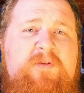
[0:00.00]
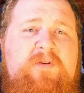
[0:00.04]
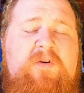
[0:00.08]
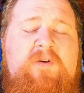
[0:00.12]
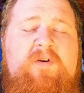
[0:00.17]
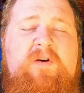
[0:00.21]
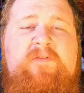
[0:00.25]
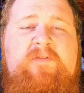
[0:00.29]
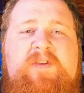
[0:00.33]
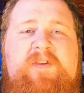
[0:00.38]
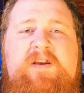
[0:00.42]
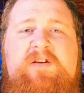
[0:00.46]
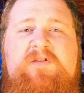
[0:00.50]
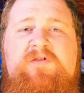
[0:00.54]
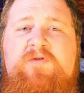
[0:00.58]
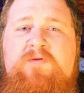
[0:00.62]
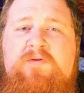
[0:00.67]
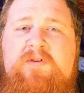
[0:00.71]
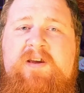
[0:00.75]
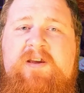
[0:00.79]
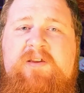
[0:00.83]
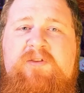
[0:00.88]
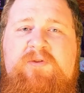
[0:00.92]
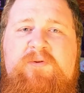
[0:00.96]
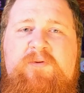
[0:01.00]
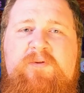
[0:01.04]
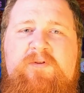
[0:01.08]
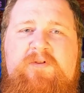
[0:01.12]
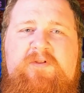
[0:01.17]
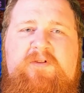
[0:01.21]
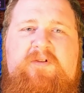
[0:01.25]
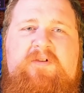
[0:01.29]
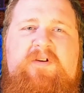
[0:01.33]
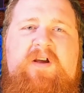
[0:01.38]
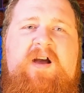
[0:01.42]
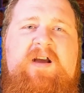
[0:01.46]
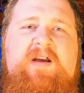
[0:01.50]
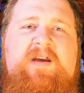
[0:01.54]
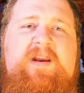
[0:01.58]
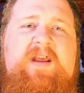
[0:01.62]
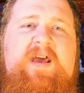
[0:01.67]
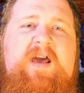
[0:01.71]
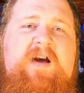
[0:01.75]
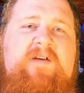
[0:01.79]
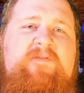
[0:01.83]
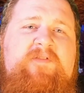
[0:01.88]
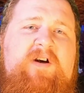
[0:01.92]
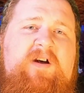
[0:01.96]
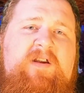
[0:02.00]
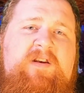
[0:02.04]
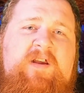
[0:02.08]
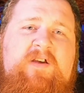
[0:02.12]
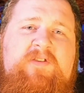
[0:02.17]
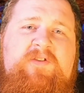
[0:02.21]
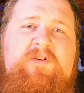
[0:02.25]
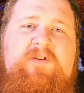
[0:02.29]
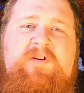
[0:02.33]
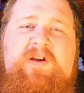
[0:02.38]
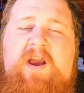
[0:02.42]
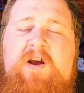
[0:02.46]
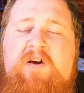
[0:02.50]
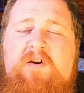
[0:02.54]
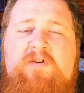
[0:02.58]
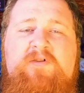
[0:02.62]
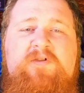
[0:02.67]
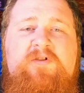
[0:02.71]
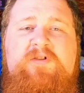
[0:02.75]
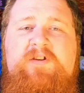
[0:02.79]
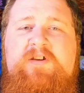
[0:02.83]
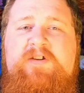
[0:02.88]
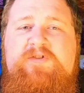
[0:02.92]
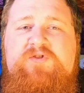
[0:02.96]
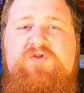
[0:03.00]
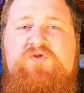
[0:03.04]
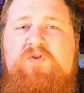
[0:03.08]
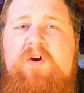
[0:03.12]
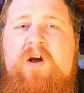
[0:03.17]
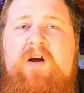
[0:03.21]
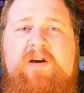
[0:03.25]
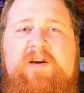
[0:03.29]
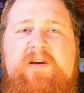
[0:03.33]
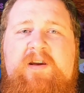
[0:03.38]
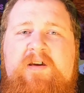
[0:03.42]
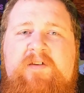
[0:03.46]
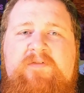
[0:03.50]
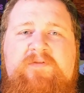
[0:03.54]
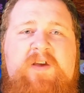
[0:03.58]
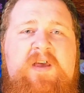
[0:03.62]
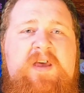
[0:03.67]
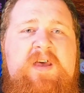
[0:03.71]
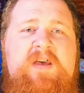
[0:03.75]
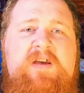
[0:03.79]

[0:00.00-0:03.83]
or do get through, they're not going to have another character that's strong enough